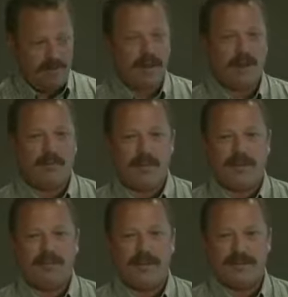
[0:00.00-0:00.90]
pick up all
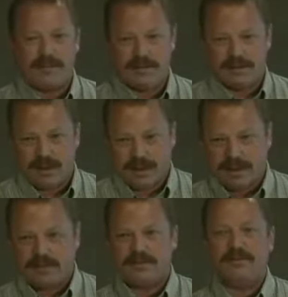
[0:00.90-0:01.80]
the pieces and
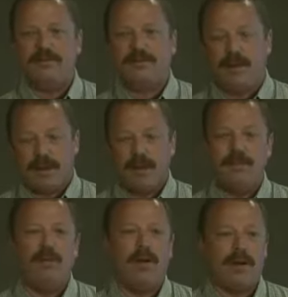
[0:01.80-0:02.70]
get the system back
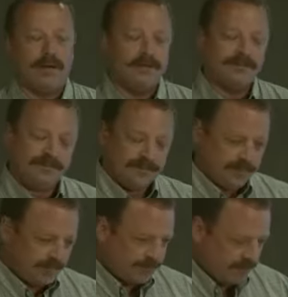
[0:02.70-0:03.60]
up and running.
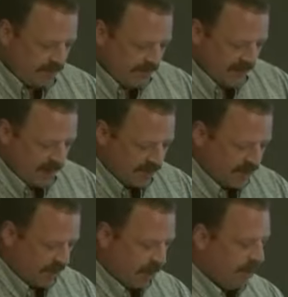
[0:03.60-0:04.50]
And
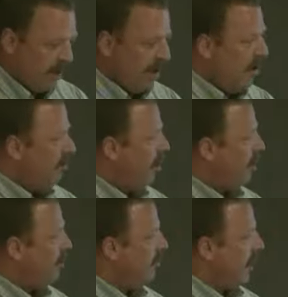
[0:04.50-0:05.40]
so
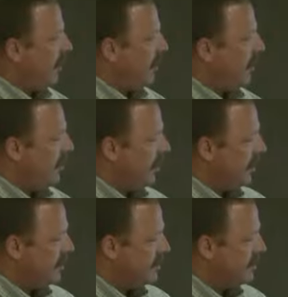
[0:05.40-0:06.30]
part of the mandate
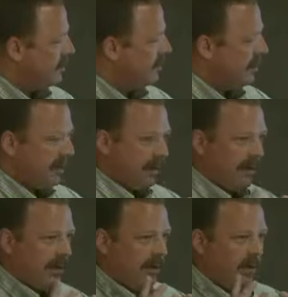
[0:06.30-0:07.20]
was
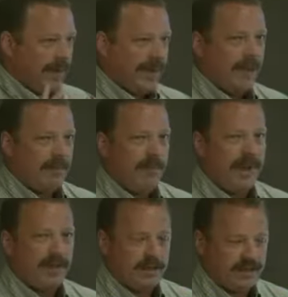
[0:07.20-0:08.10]
we can't
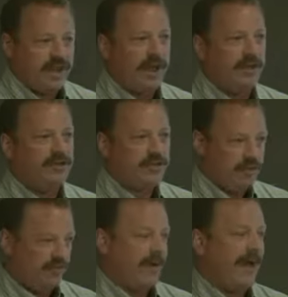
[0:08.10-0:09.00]
make a change
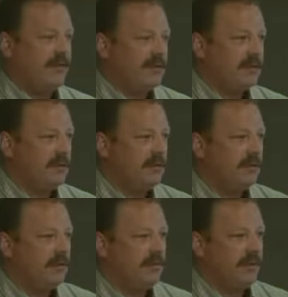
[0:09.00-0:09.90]
too fast.
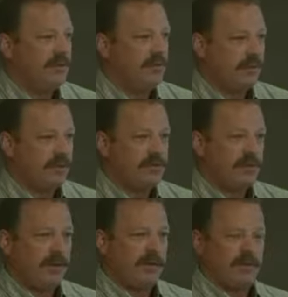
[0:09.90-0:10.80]
Because when you're
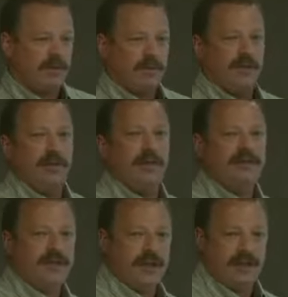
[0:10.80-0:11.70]
trying to deploy a
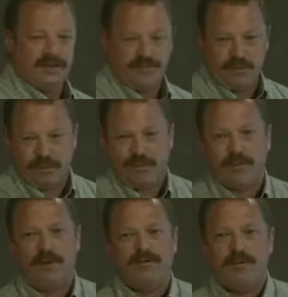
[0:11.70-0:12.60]
change for
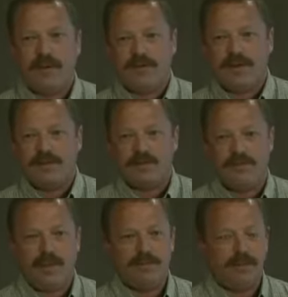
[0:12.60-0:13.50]
20 to 40,000
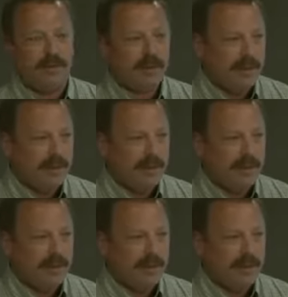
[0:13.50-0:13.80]
people,